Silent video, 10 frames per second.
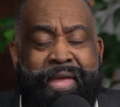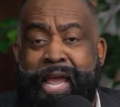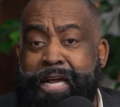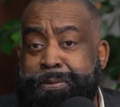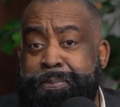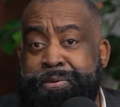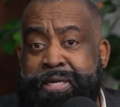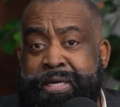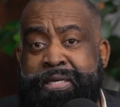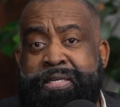
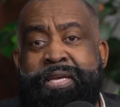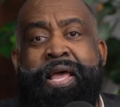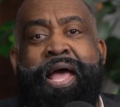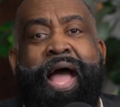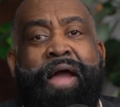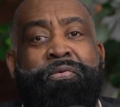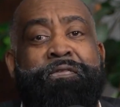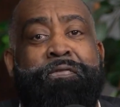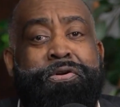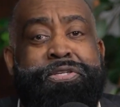expertise, I
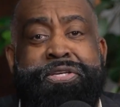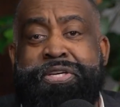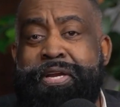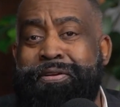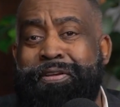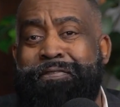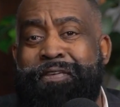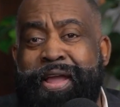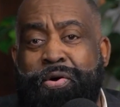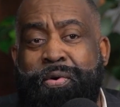reverse engineered the
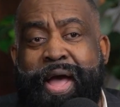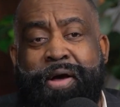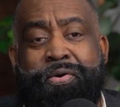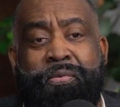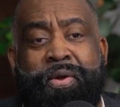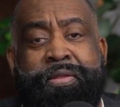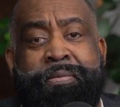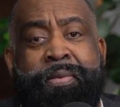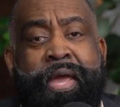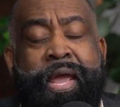FICO algorithm
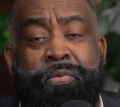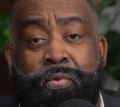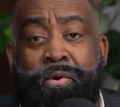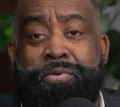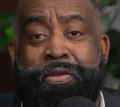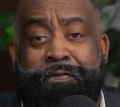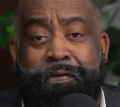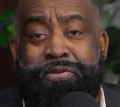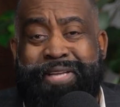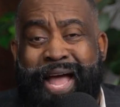and wrote the
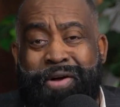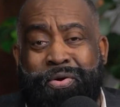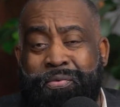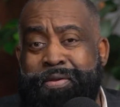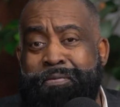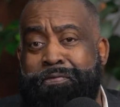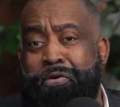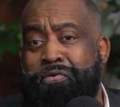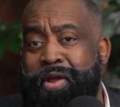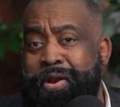first algorithm for
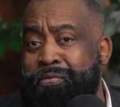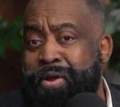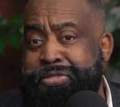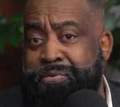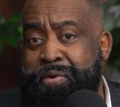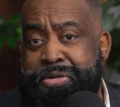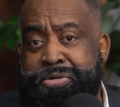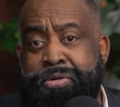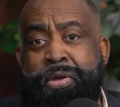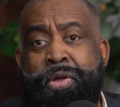credit restoration,